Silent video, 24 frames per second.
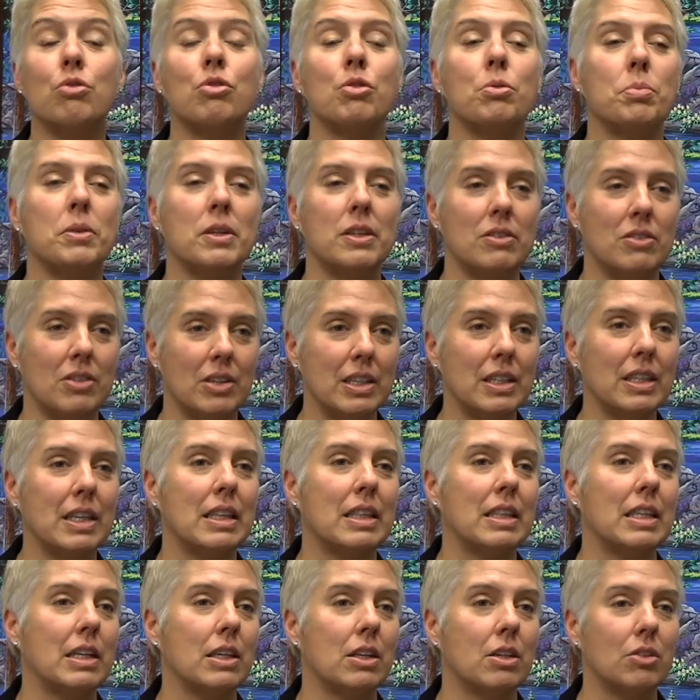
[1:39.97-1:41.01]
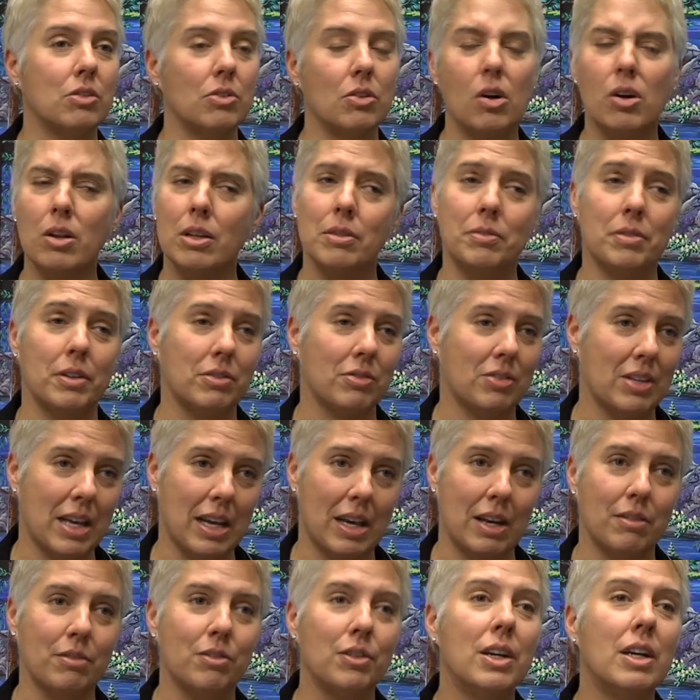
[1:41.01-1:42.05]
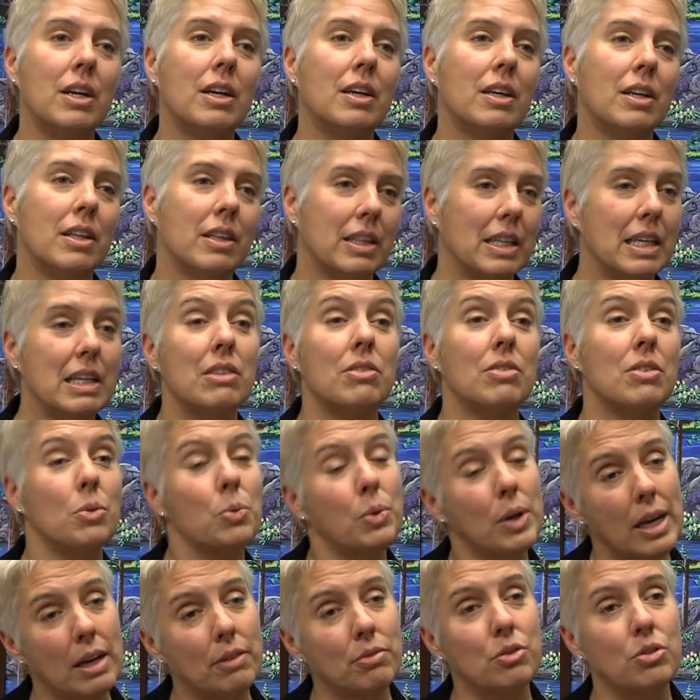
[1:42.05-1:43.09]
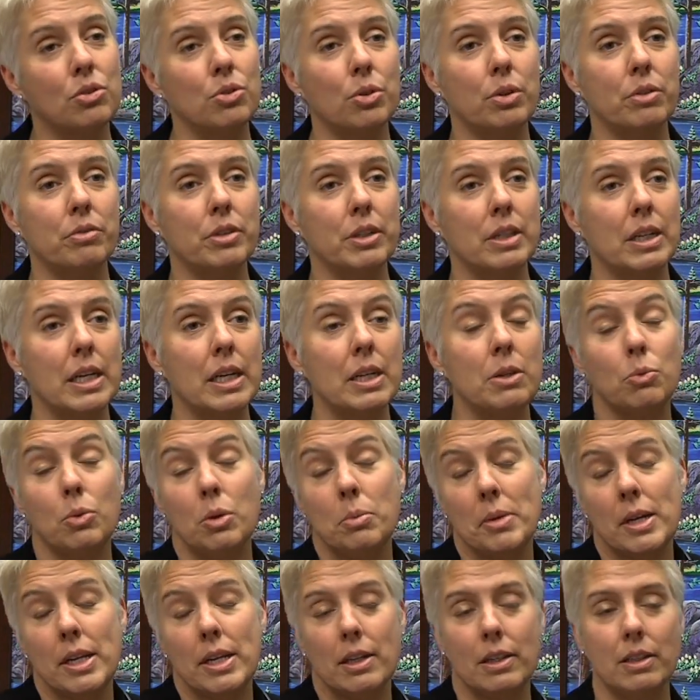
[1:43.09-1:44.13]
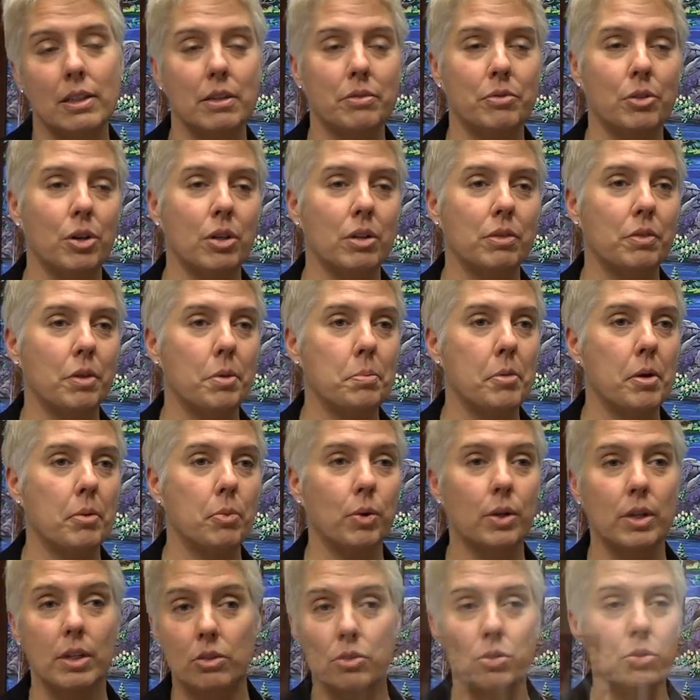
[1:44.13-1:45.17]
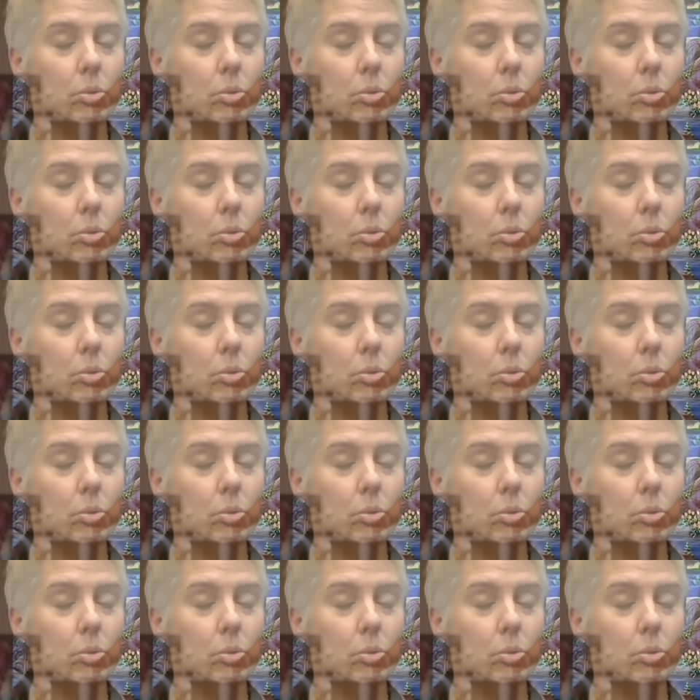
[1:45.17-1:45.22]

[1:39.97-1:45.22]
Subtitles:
should be a daily thing because all of us have things that we have to do every day, and we may not love all of them, but we do